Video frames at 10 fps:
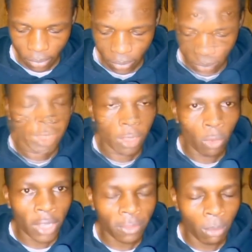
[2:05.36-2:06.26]
So Martha
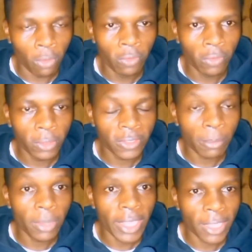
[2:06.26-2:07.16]
Karua's move
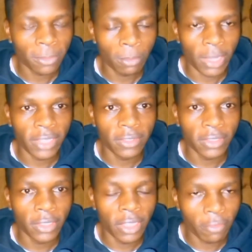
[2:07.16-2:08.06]
simply
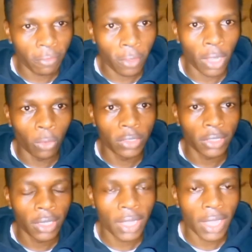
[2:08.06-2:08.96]
explains the
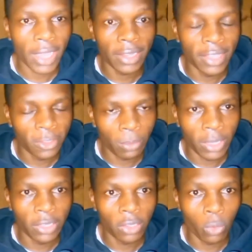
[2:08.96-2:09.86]
fallout and the
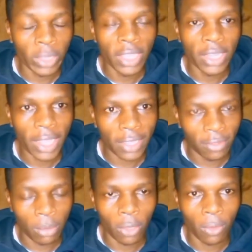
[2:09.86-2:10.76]
split within
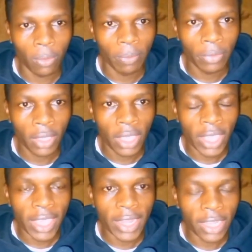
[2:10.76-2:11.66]
Azimio.
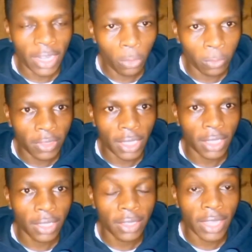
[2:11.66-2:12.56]
And I tend to
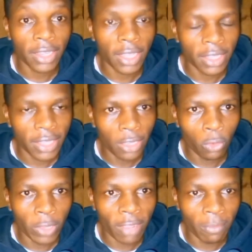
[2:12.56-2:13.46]
think that that
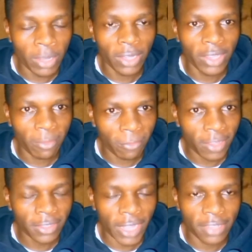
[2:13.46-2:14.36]
would have been the
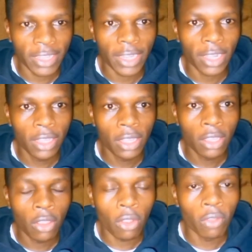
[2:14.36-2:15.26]
first agenda
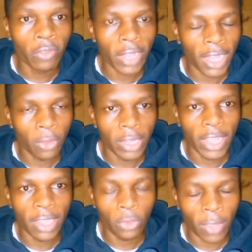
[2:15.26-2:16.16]
of Raila
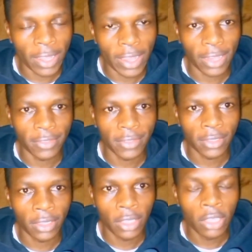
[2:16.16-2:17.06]
Odinga to address,
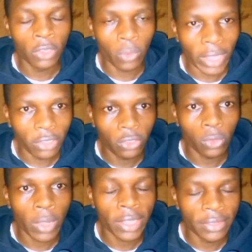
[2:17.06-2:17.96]
to
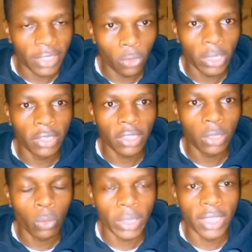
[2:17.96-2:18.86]
ensure the
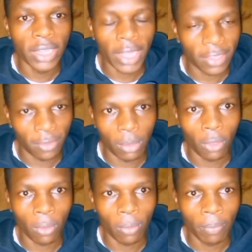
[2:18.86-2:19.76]
unity within
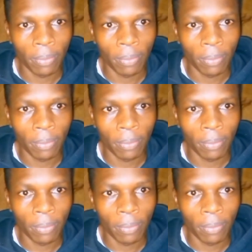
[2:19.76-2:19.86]
Azimio.